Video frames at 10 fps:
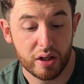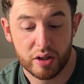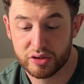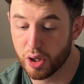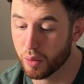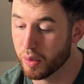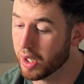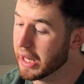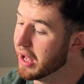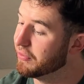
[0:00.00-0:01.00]
So
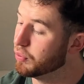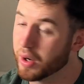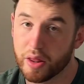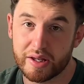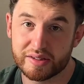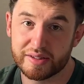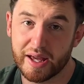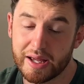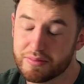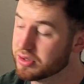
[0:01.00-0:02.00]
I'll have one of these
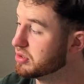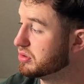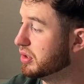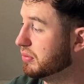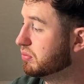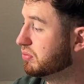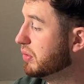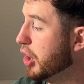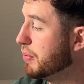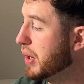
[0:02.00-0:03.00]
today just to
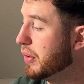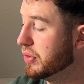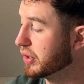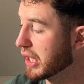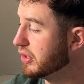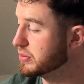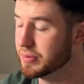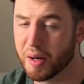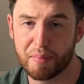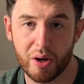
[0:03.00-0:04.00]
help out with the calcium in
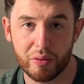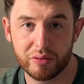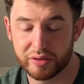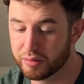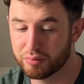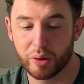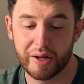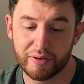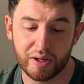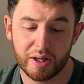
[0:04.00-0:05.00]
my bones and
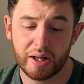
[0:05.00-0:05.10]
whatever,